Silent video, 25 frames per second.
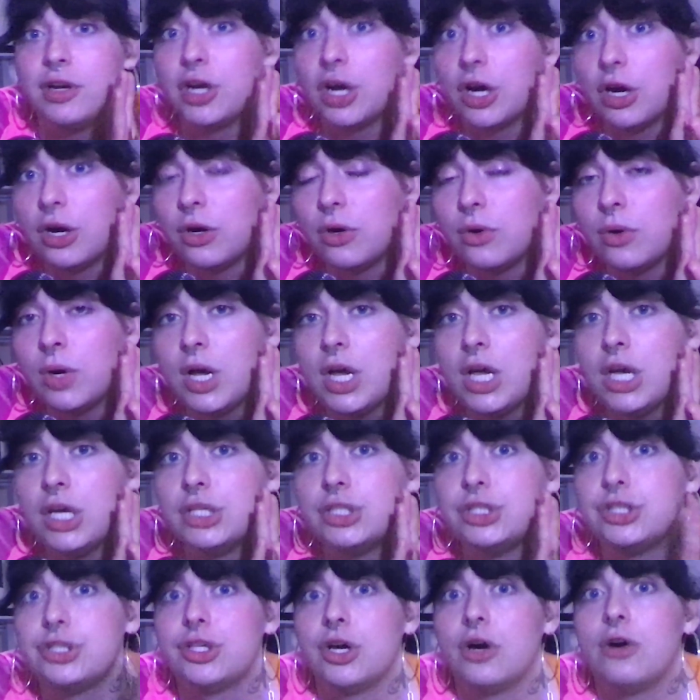go
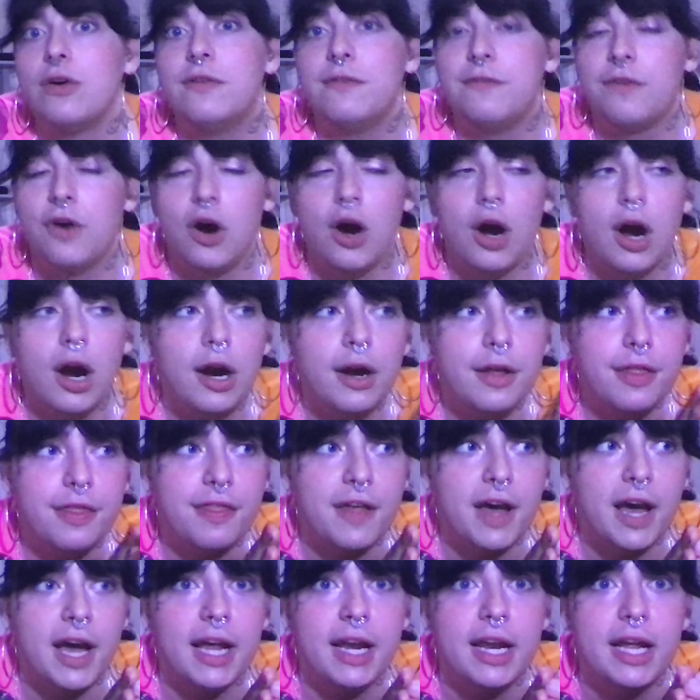so far
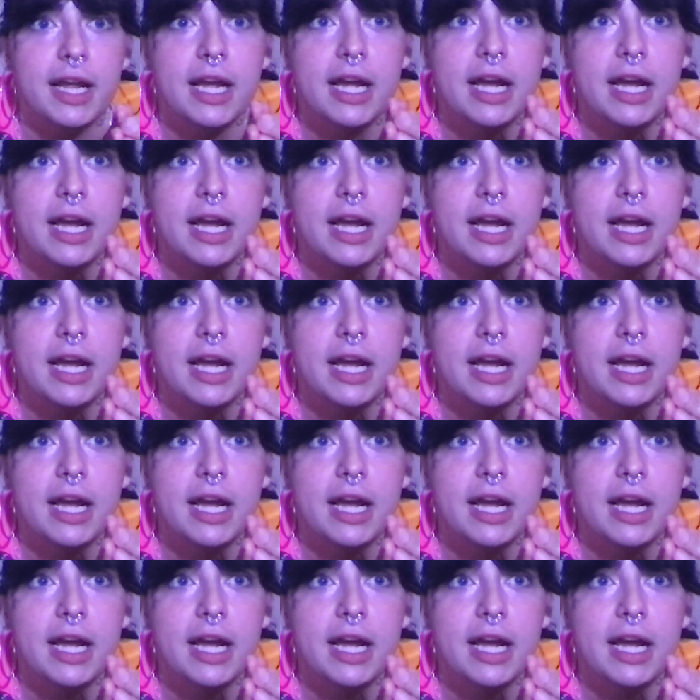that